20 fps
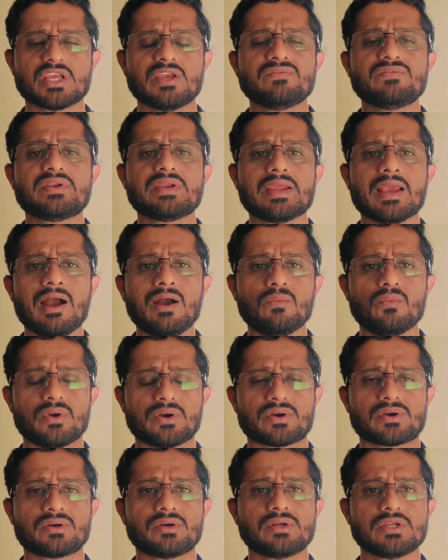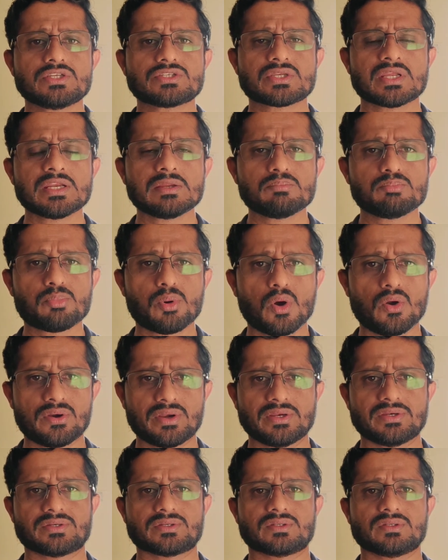every hour is an
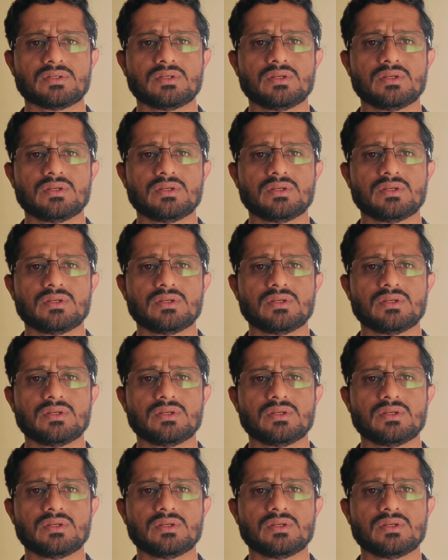important